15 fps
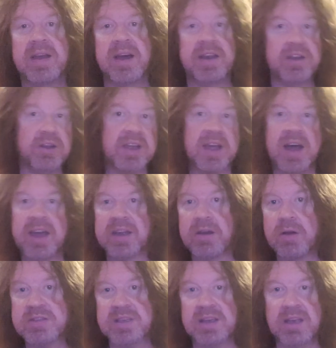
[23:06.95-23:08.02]
And the other guy
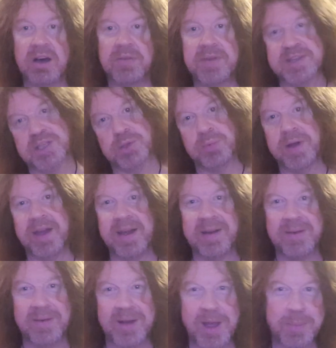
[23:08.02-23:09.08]
goes like, "Oh, this is
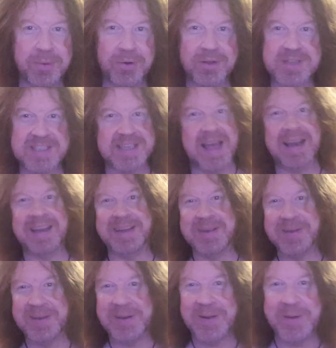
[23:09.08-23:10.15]
where I brought
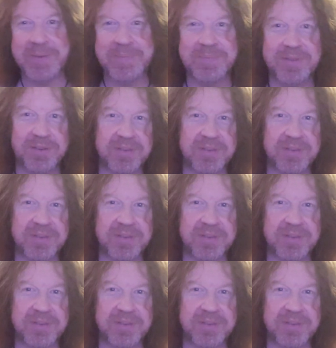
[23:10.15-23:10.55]
Sally, you know,